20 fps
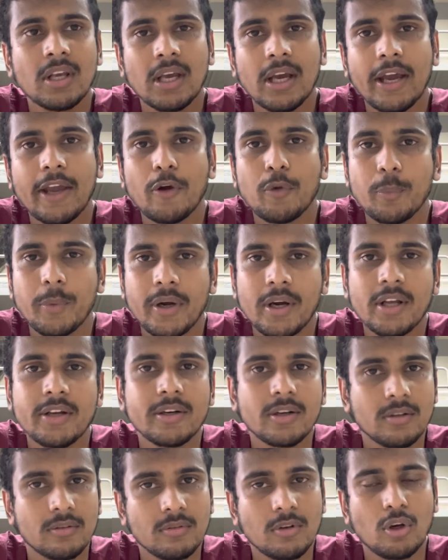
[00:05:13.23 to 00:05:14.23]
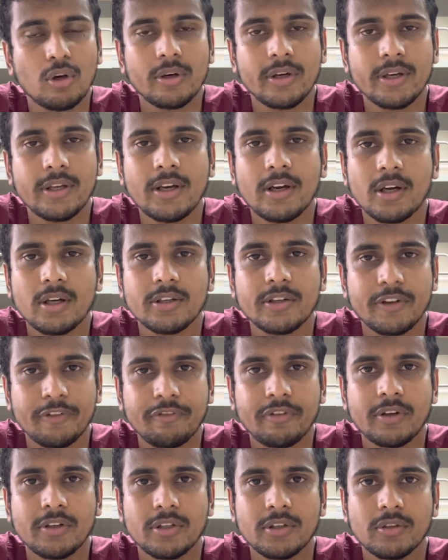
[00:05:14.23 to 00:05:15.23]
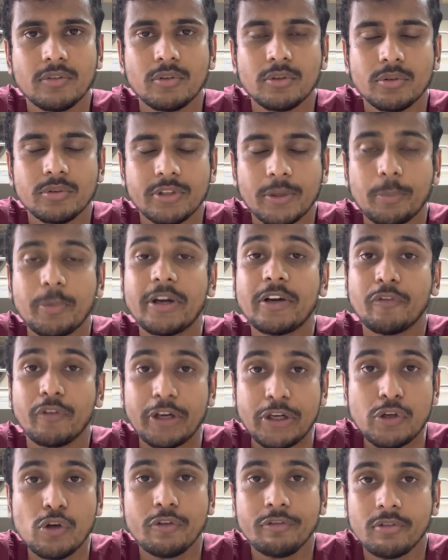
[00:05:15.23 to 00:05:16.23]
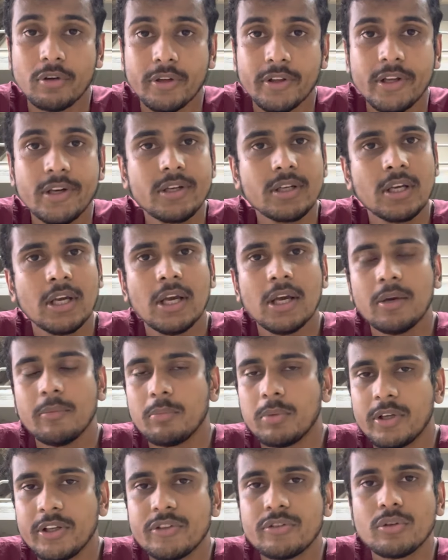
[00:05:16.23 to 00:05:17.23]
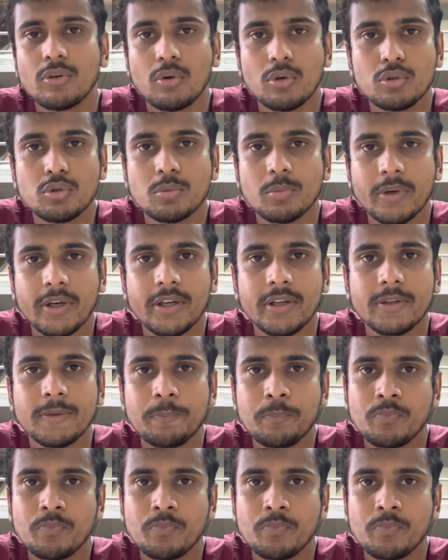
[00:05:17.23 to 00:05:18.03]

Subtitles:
I have made already a different separate video for that. Please go to my